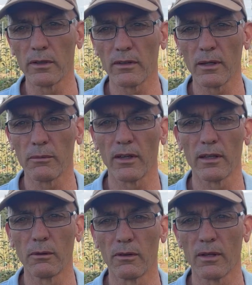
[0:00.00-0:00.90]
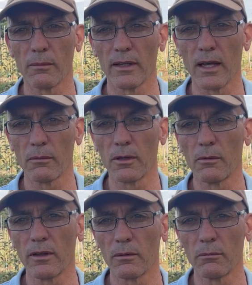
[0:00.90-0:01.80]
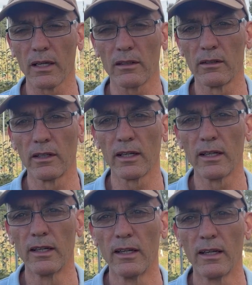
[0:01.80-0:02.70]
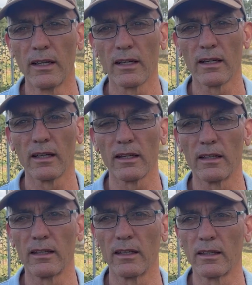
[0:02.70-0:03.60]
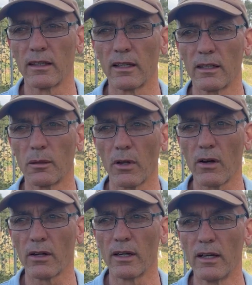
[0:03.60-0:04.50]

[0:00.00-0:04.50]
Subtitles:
it seems like there was something happening with some bacteria in the block.